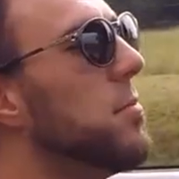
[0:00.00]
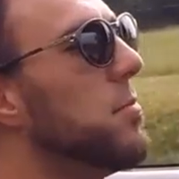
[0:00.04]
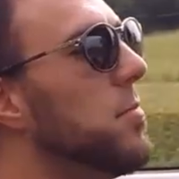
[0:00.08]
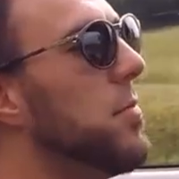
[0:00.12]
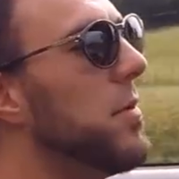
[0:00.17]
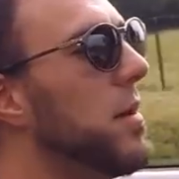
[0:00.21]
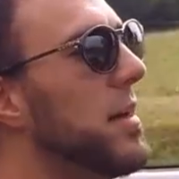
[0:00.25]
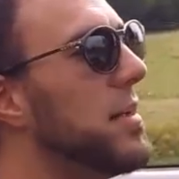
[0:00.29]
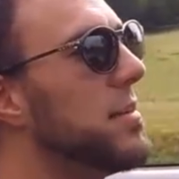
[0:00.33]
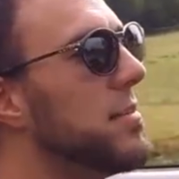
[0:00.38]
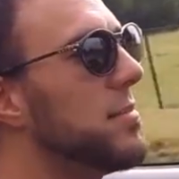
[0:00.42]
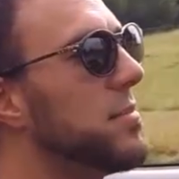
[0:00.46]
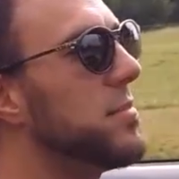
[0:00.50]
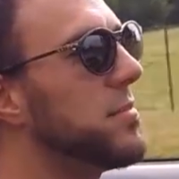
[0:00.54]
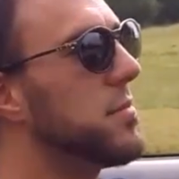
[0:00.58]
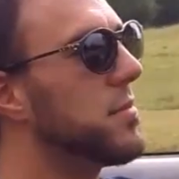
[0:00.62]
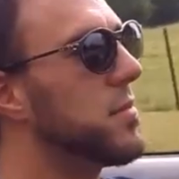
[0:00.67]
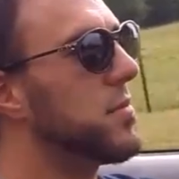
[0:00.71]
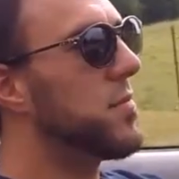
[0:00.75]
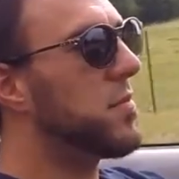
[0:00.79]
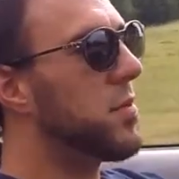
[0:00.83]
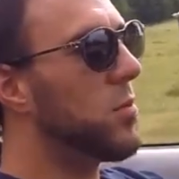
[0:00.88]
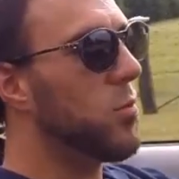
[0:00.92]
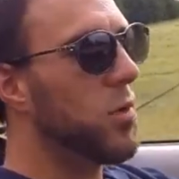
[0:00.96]
But
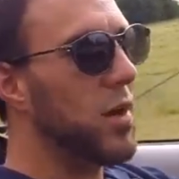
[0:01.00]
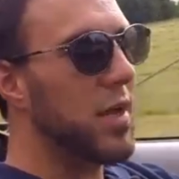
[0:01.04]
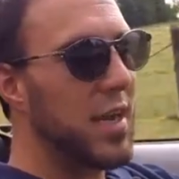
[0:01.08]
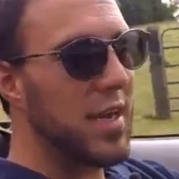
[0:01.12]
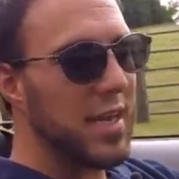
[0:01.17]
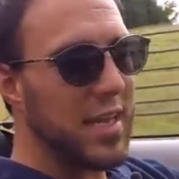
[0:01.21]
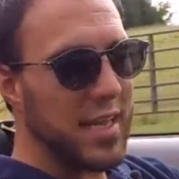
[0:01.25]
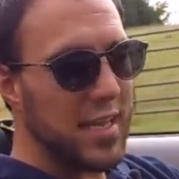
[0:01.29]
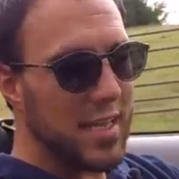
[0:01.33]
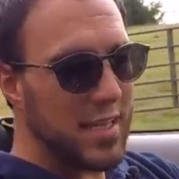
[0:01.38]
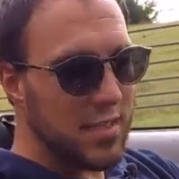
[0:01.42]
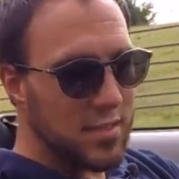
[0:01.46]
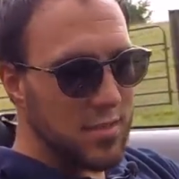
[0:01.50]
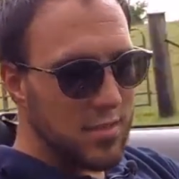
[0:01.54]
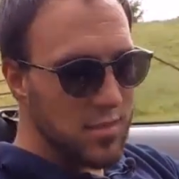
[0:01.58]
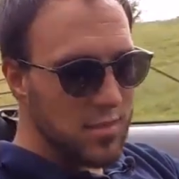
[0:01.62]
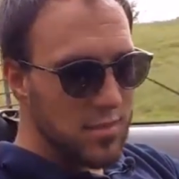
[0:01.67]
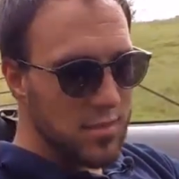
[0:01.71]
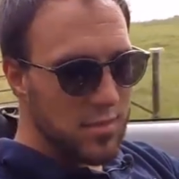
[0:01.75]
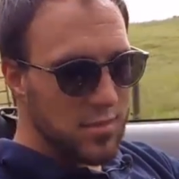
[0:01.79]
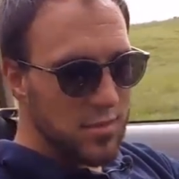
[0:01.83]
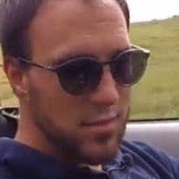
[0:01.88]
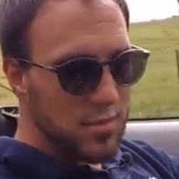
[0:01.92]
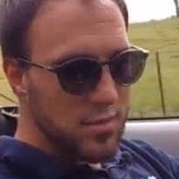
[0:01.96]
for what it
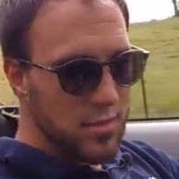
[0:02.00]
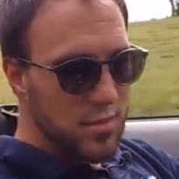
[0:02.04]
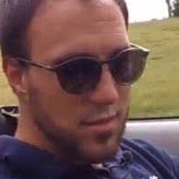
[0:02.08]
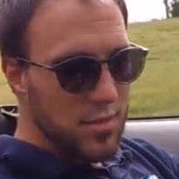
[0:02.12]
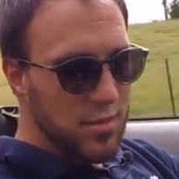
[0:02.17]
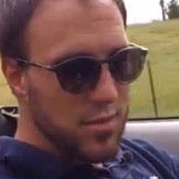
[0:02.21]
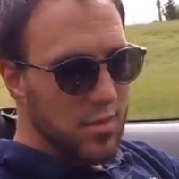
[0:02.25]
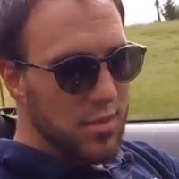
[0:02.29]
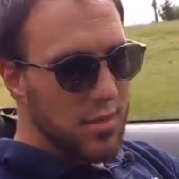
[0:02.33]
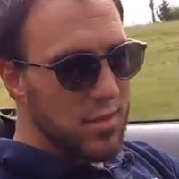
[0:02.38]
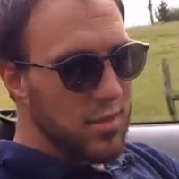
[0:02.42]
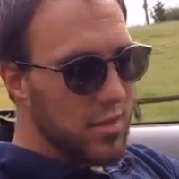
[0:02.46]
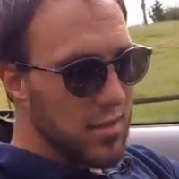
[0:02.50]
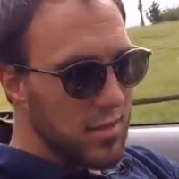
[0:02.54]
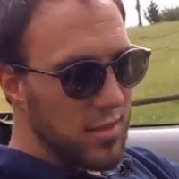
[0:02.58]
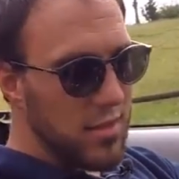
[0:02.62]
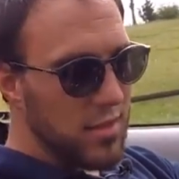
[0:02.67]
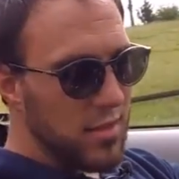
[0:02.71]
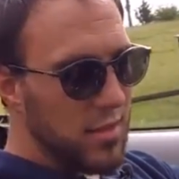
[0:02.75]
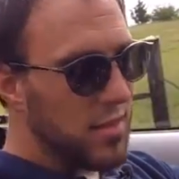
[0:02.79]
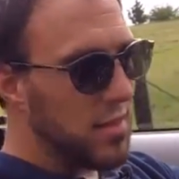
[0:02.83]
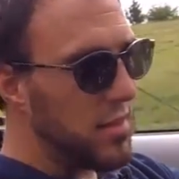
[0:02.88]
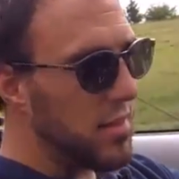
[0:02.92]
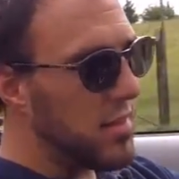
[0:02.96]
is,
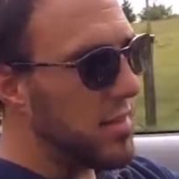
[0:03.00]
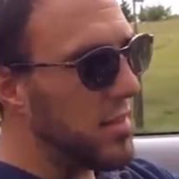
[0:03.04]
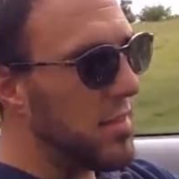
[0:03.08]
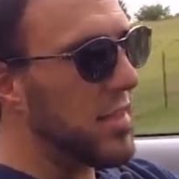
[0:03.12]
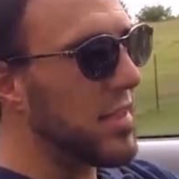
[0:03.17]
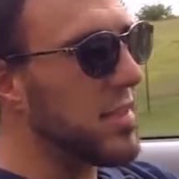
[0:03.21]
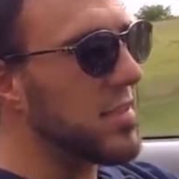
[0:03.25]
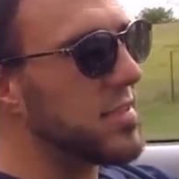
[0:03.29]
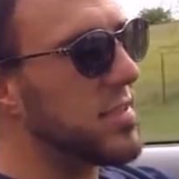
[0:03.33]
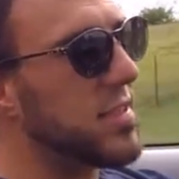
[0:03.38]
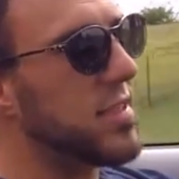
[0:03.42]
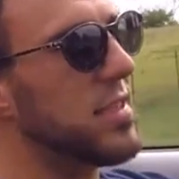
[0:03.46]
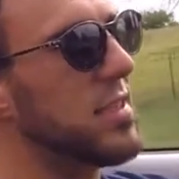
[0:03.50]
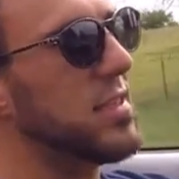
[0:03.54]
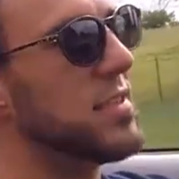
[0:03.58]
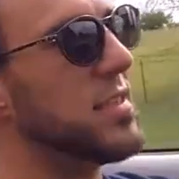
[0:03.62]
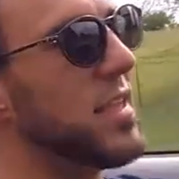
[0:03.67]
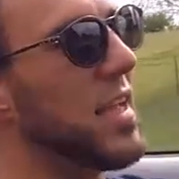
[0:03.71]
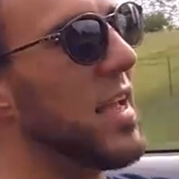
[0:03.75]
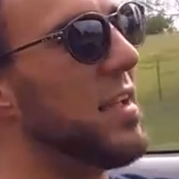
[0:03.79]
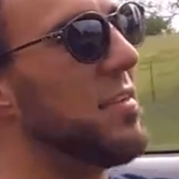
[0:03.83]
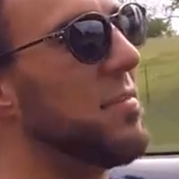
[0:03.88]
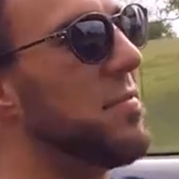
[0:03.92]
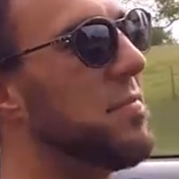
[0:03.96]
this
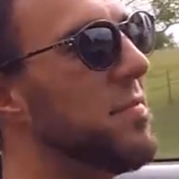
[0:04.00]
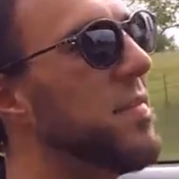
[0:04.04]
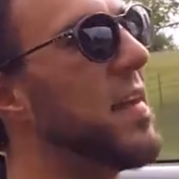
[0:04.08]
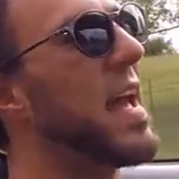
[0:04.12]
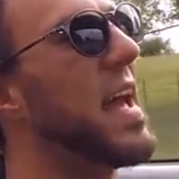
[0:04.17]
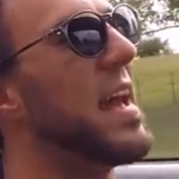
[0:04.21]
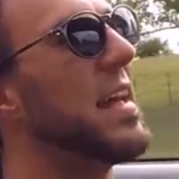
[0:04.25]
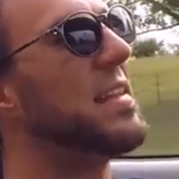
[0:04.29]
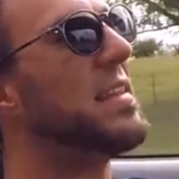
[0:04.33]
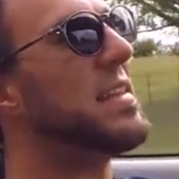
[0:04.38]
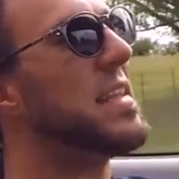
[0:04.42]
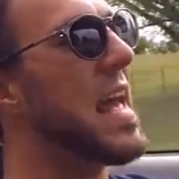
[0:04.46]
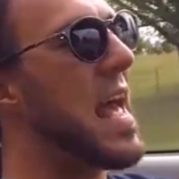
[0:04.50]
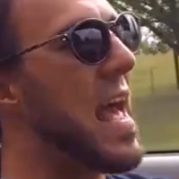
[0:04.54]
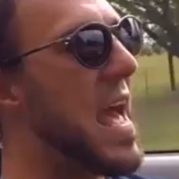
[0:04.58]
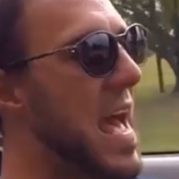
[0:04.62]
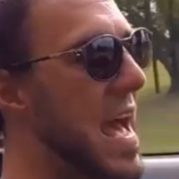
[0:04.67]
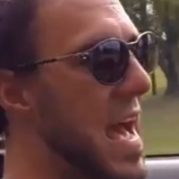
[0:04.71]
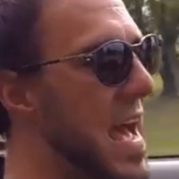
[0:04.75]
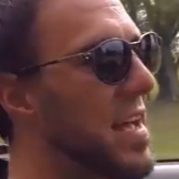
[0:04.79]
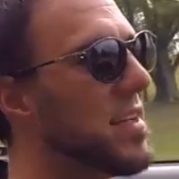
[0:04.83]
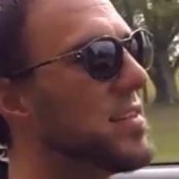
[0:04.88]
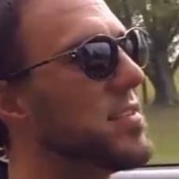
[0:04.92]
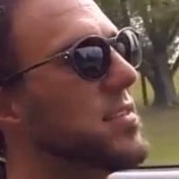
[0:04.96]
is a
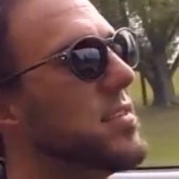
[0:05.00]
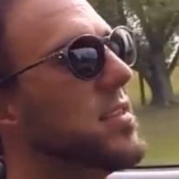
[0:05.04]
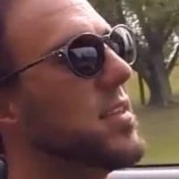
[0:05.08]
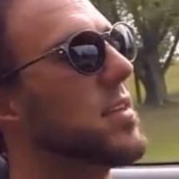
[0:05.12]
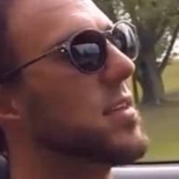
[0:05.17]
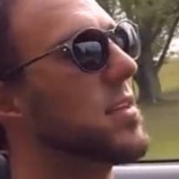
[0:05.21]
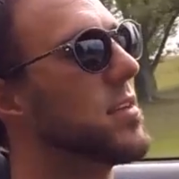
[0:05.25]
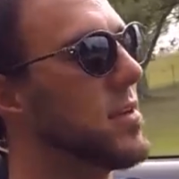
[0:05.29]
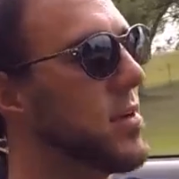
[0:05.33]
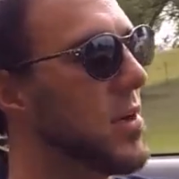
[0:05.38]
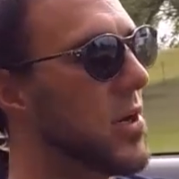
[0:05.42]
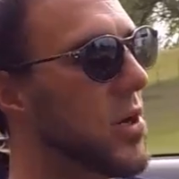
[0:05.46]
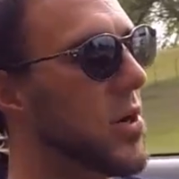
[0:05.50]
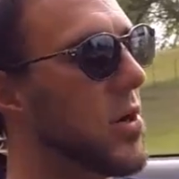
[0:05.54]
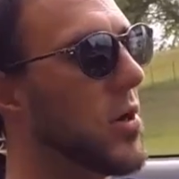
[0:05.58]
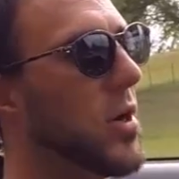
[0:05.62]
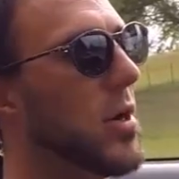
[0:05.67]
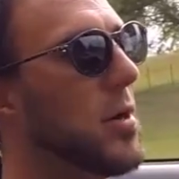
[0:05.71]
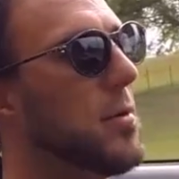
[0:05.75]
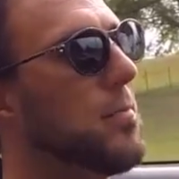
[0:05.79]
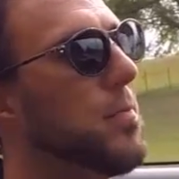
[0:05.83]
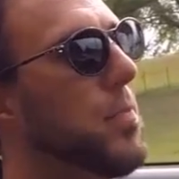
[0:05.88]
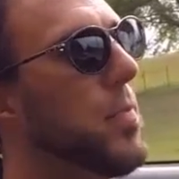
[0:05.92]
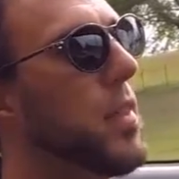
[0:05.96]
fantastic
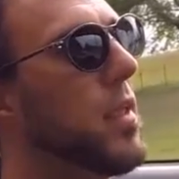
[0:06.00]
car.